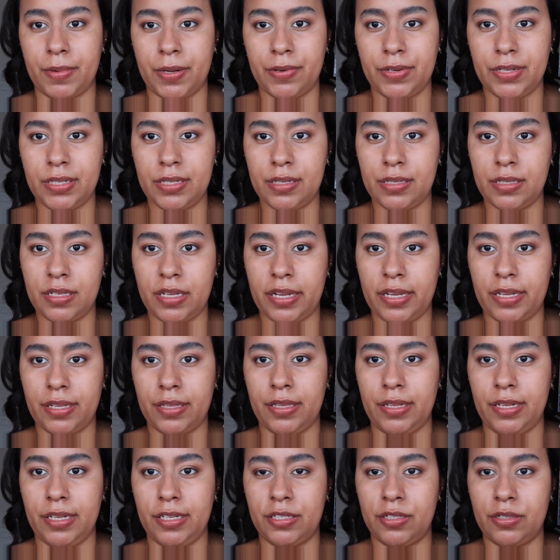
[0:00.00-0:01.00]
going to take
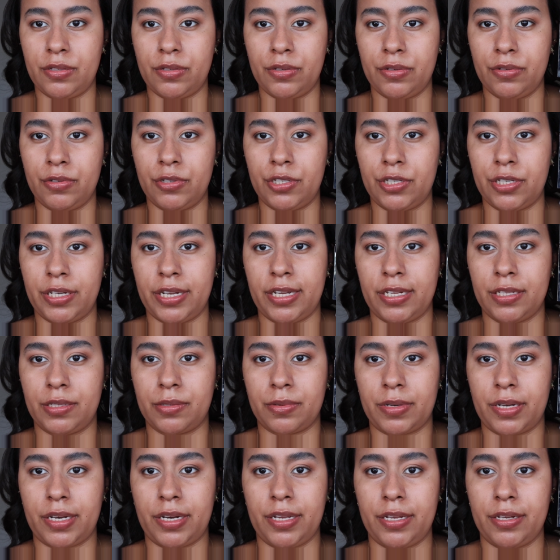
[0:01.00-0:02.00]
these two shades
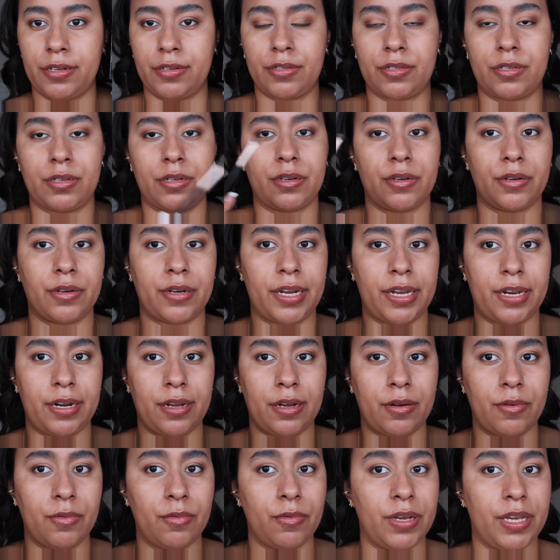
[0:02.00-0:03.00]
right here to create
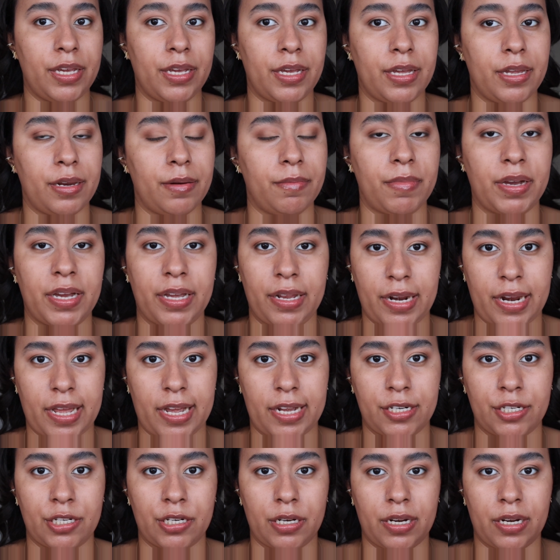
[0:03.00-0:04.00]
a wing in my lash